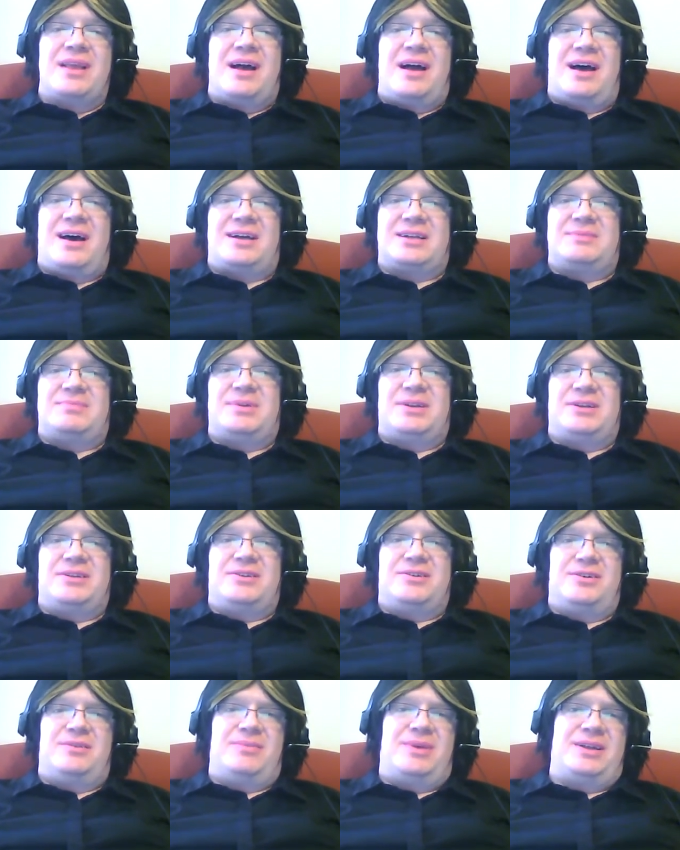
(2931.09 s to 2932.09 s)
Hospital
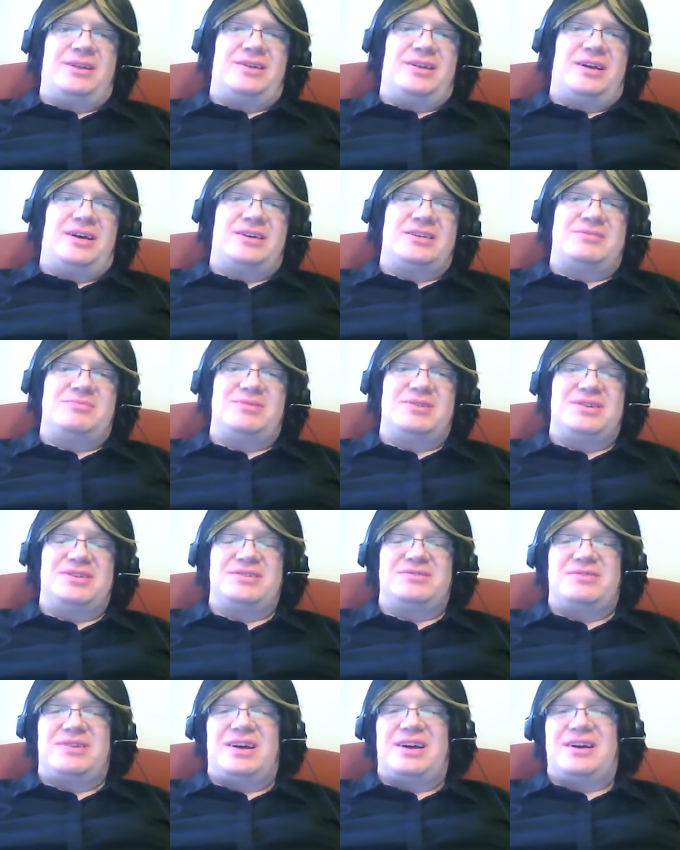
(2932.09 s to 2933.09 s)
or mental hospital
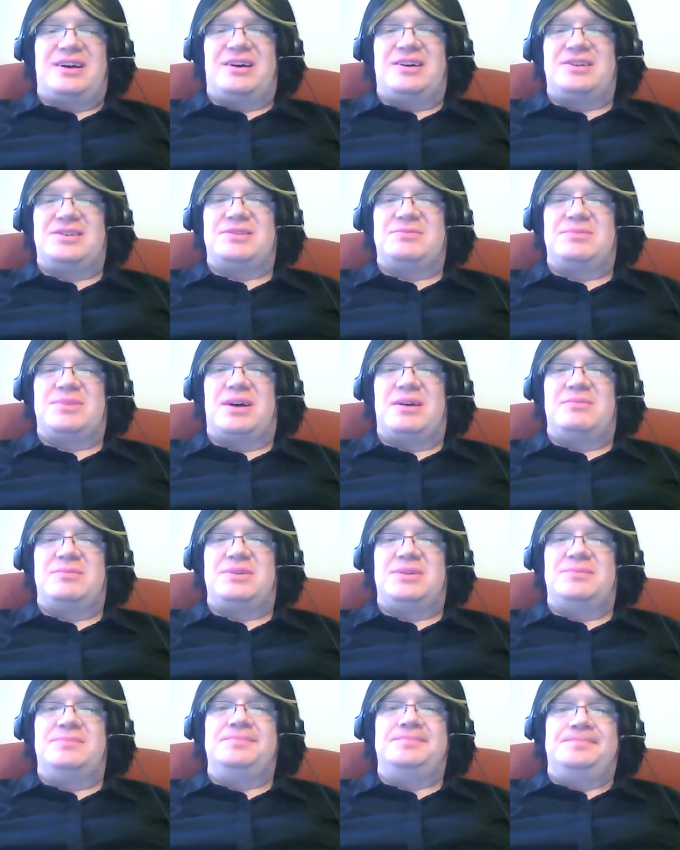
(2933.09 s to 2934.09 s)
is what I call it
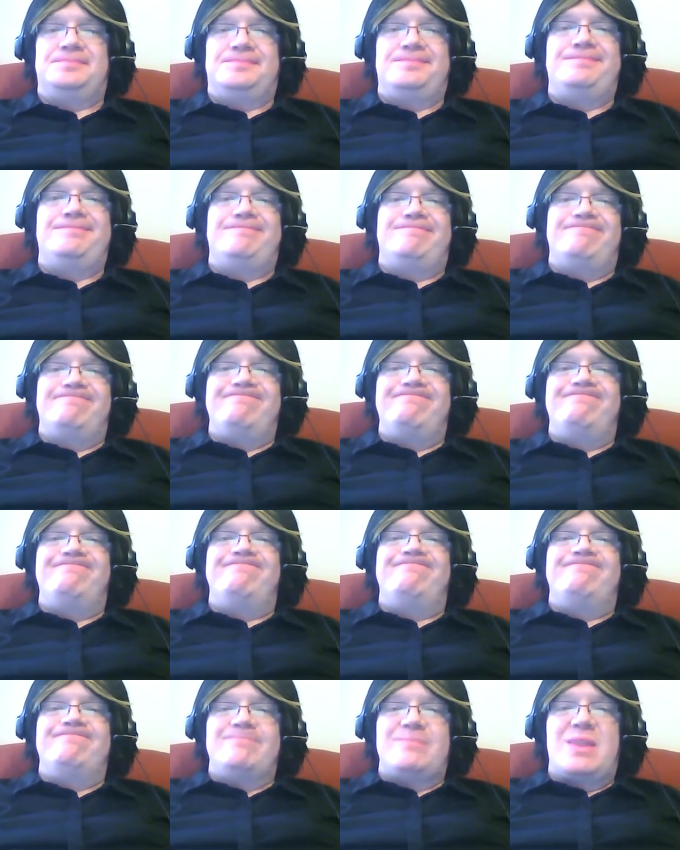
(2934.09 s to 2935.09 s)
sometimes.
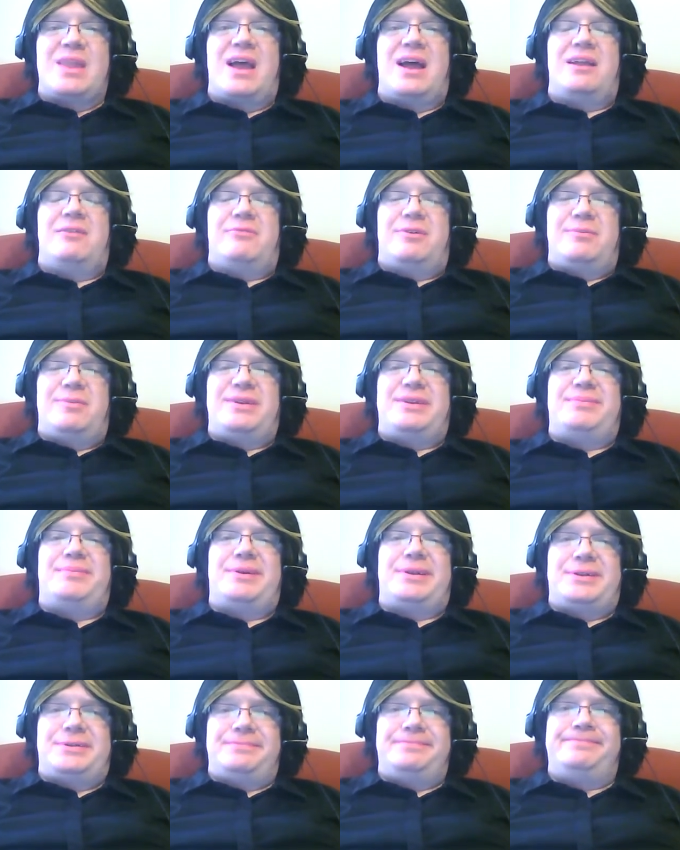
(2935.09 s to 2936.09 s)
And a women's
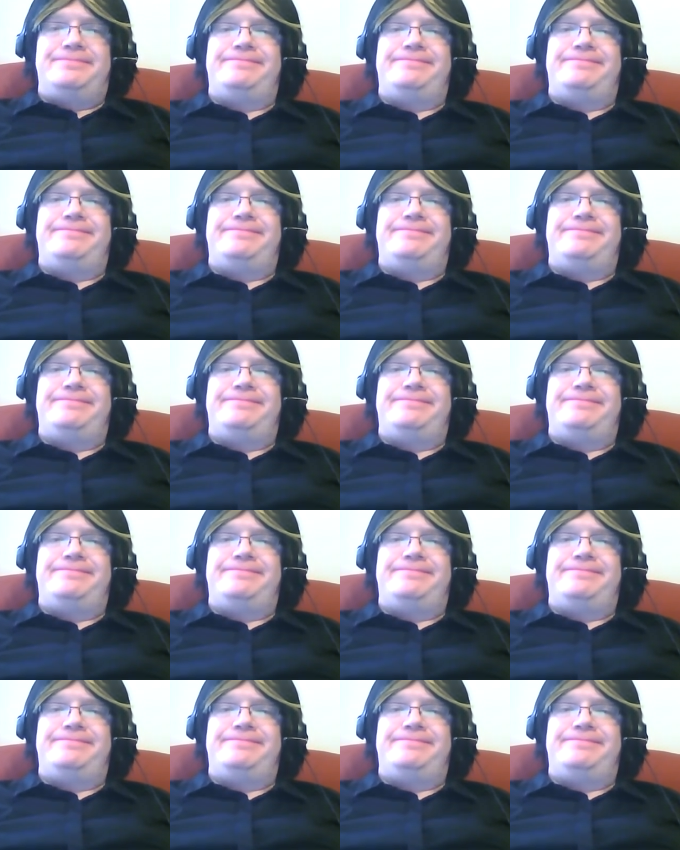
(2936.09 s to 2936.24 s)
prison.